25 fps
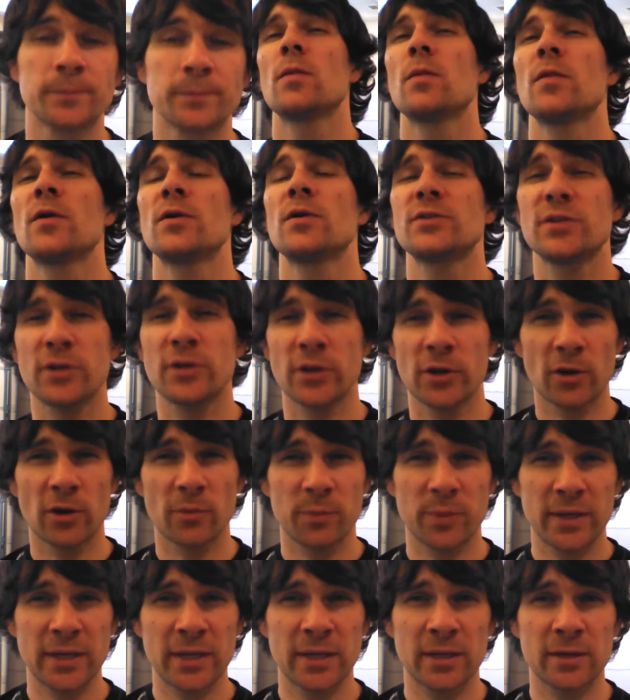There's a
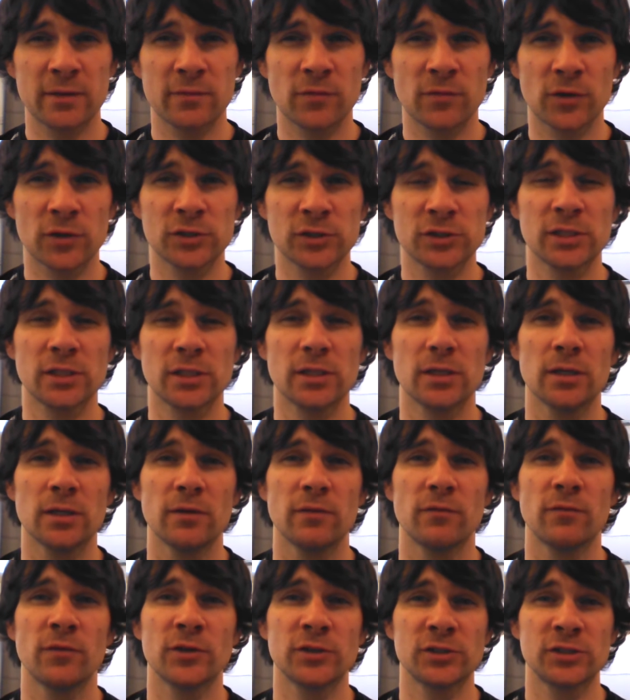European
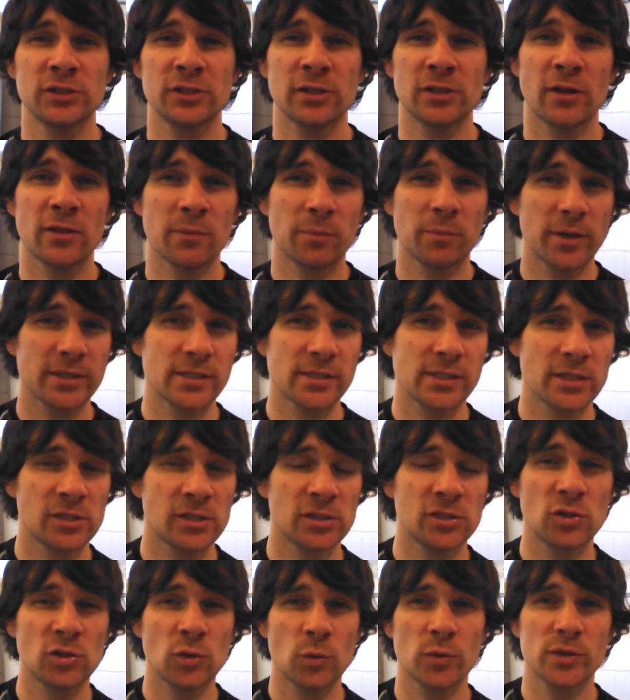version on the
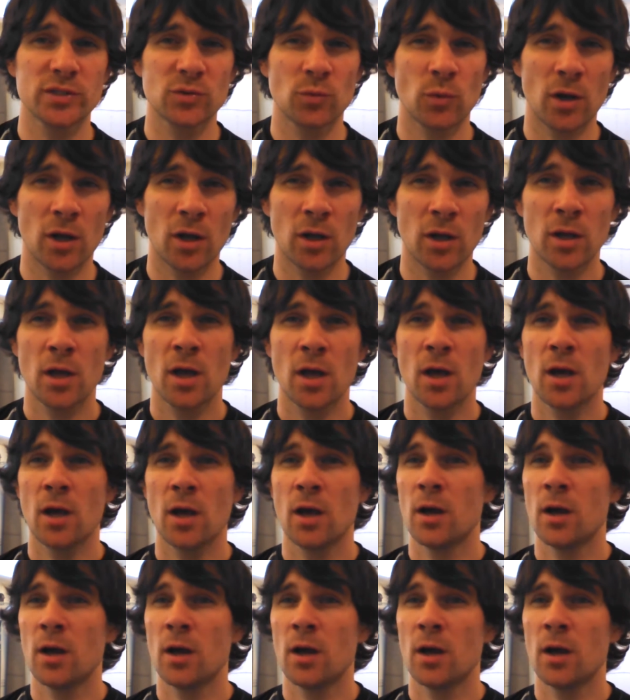PlayStation 2 as well,